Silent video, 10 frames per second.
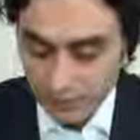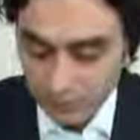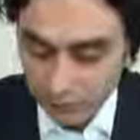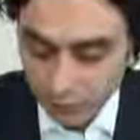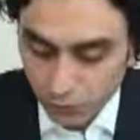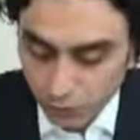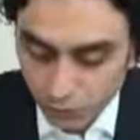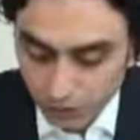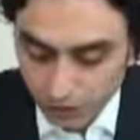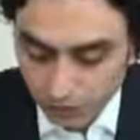
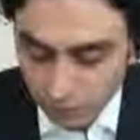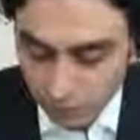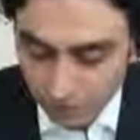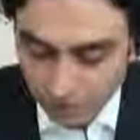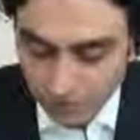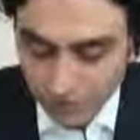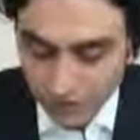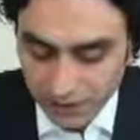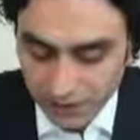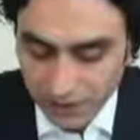Udkhulu abwab
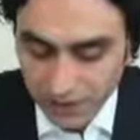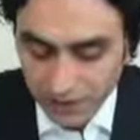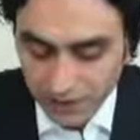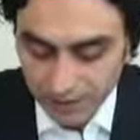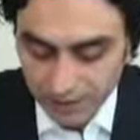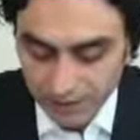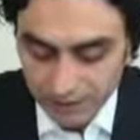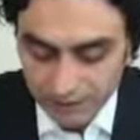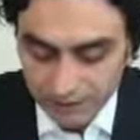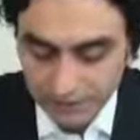jahannam
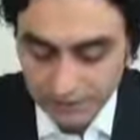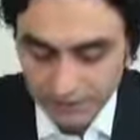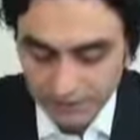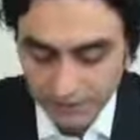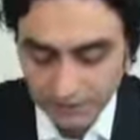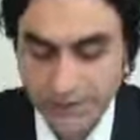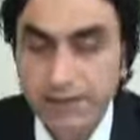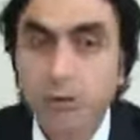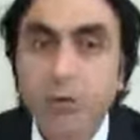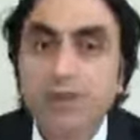khalidina fiha,
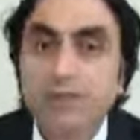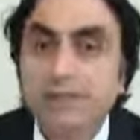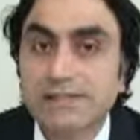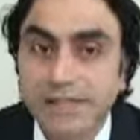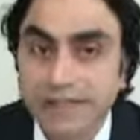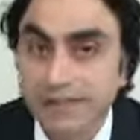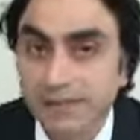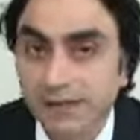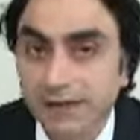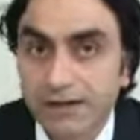they will stay
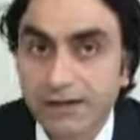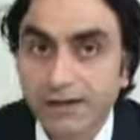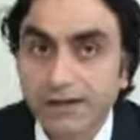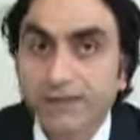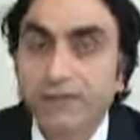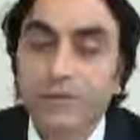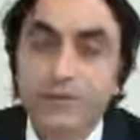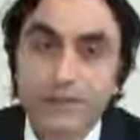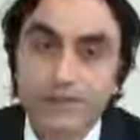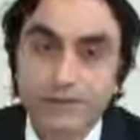there
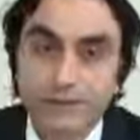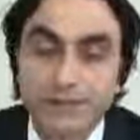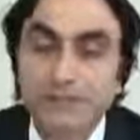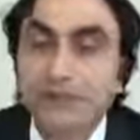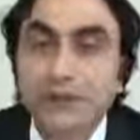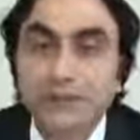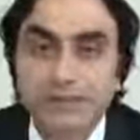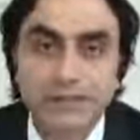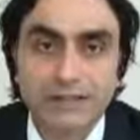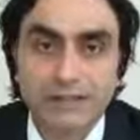forever,
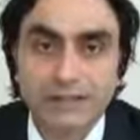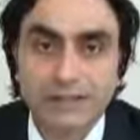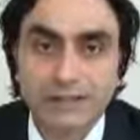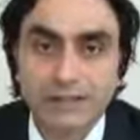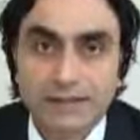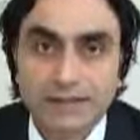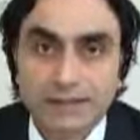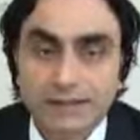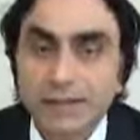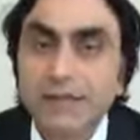eternally.
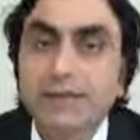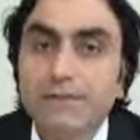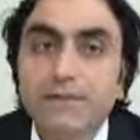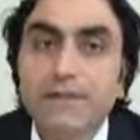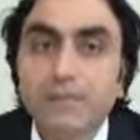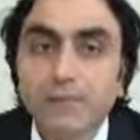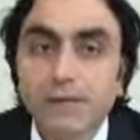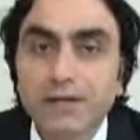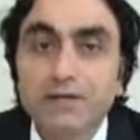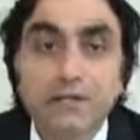They will be
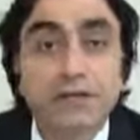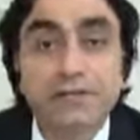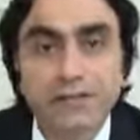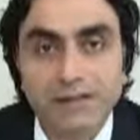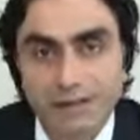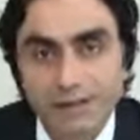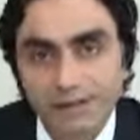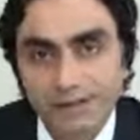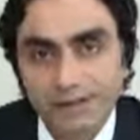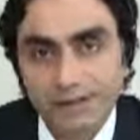eternal
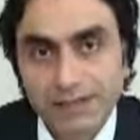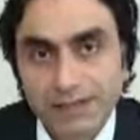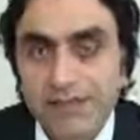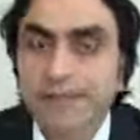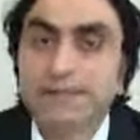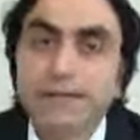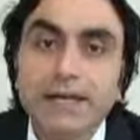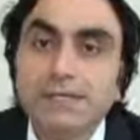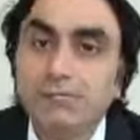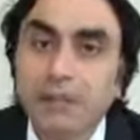there, and
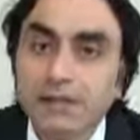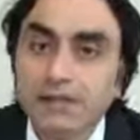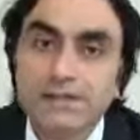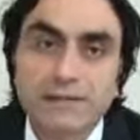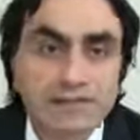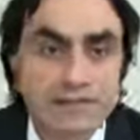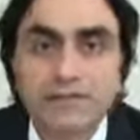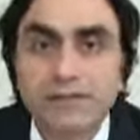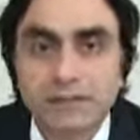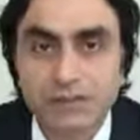that place is
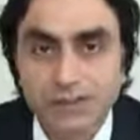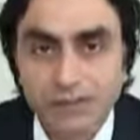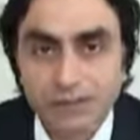eternal.